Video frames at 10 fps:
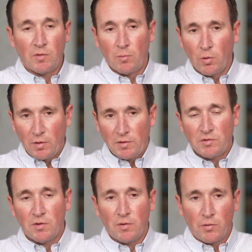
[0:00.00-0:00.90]

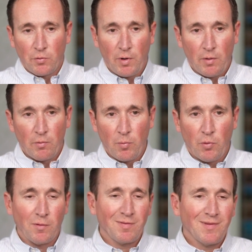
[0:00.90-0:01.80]
mortgage credit
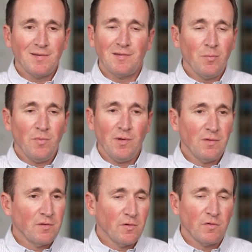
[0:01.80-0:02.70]
report, that's something
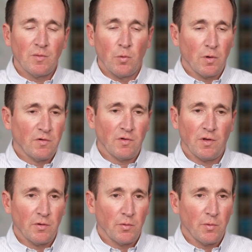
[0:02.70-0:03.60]
that just a mortgage
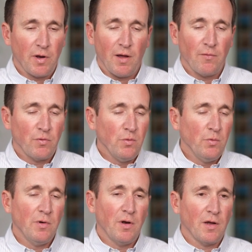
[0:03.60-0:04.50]
lender would have. You
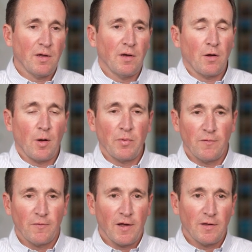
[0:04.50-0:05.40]
would not get a copy
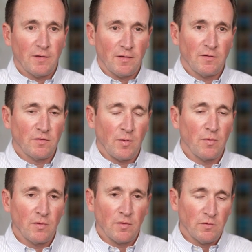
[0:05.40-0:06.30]
of that. That's
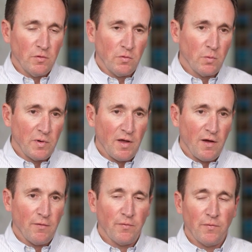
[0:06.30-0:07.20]
something that just we
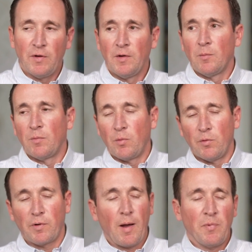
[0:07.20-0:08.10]
have, but
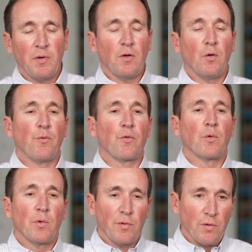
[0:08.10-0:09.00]
we're happy to go over it
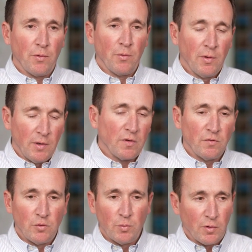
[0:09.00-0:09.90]
with you.
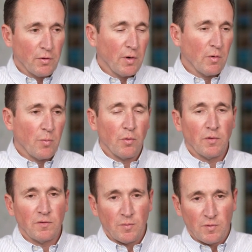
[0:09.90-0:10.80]
Consumer credit report
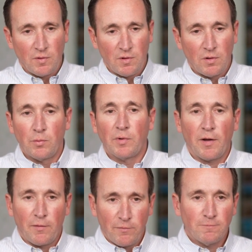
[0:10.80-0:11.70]
is something that you would have.